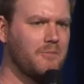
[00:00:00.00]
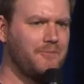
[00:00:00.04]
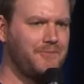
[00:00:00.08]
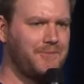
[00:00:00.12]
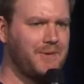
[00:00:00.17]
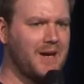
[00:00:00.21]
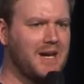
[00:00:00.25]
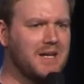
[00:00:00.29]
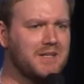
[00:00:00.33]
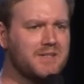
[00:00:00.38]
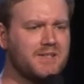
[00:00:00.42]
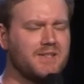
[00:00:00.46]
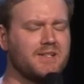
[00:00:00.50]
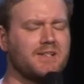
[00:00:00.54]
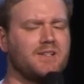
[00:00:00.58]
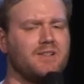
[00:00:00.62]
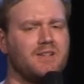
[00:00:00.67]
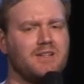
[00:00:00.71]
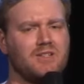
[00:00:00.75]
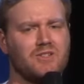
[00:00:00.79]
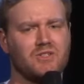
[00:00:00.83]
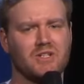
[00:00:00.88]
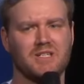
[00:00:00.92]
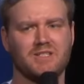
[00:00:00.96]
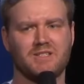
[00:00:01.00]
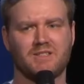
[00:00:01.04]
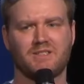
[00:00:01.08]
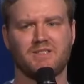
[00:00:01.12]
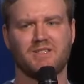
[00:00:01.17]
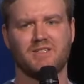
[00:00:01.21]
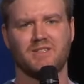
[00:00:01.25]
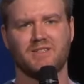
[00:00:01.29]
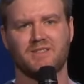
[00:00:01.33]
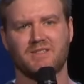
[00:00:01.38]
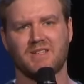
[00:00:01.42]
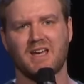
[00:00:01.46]
basically
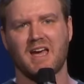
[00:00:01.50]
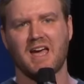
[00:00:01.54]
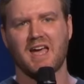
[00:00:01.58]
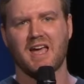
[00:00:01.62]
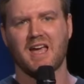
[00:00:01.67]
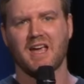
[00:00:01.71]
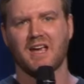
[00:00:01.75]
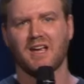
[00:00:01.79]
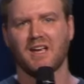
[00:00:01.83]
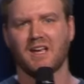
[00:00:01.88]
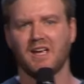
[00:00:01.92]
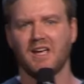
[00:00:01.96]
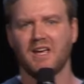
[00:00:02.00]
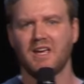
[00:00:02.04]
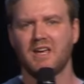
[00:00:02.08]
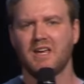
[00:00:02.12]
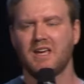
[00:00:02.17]
Jesus is saying,